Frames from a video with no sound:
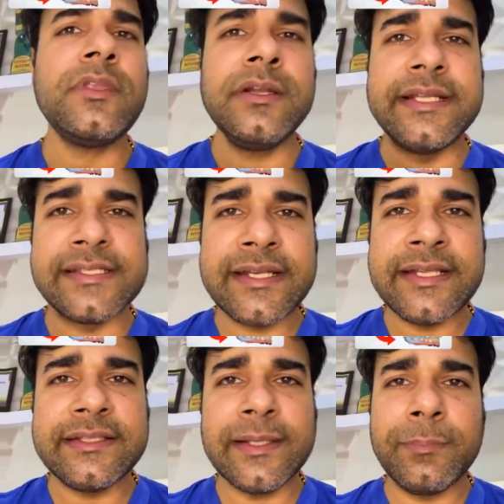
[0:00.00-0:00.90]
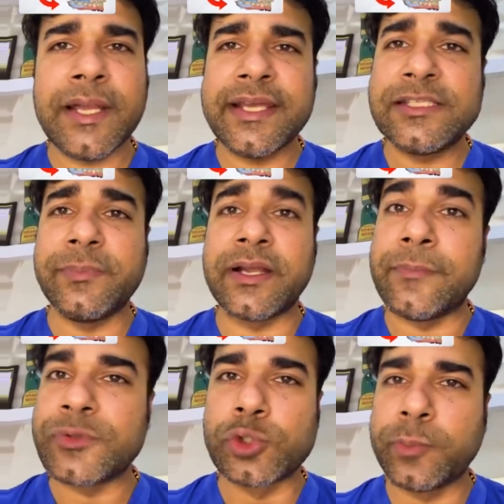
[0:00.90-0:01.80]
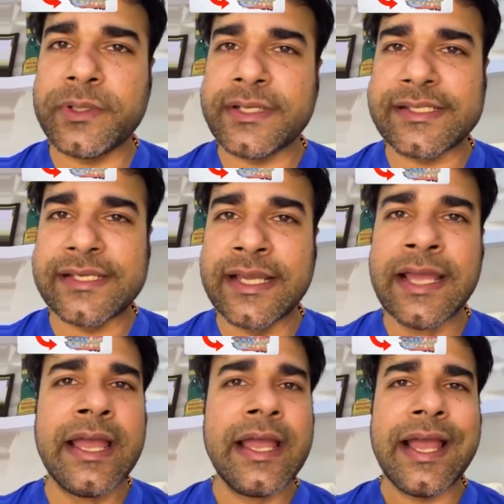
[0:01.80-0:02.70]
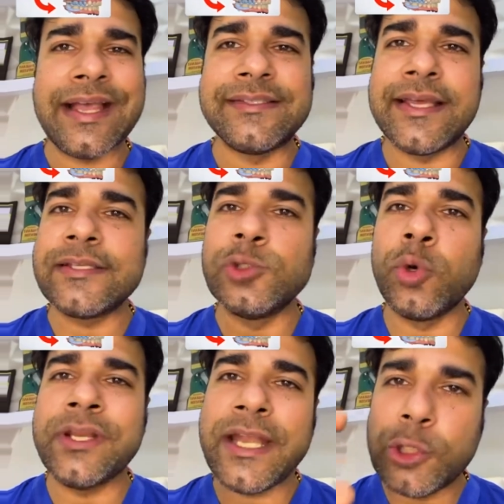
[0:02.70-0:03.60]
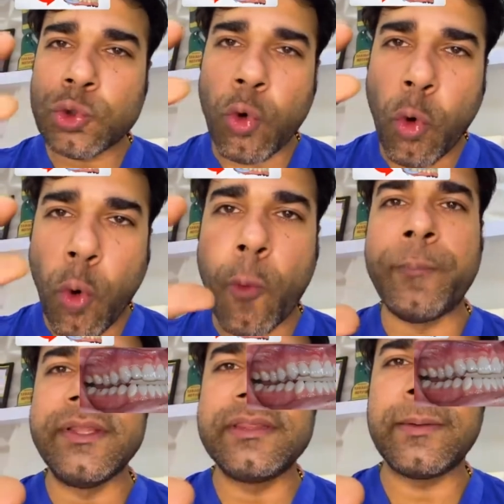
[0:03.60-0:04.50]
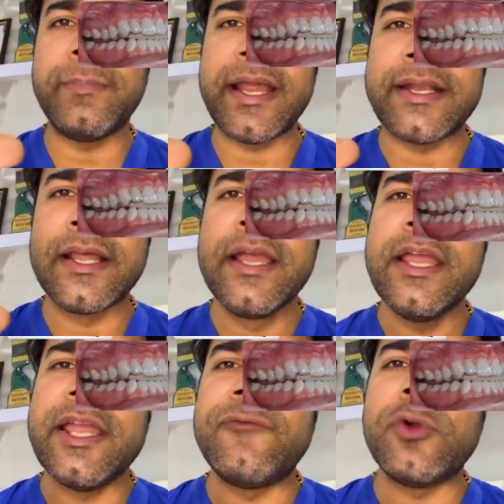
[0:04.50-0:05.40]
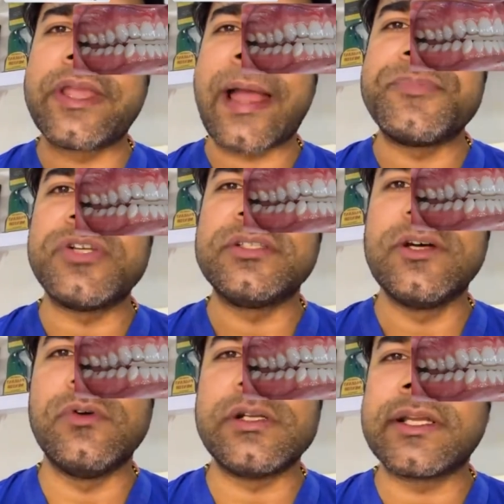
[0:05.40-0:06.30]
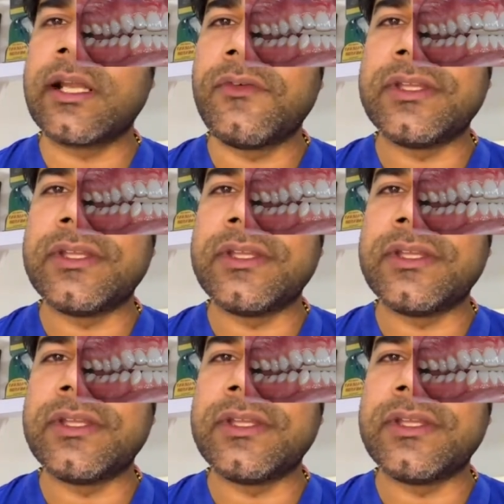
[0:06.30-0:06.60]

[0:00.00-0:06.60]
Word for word: Designing the appliance becomes super easy as there is no need to open the bite if you captured the vertical with the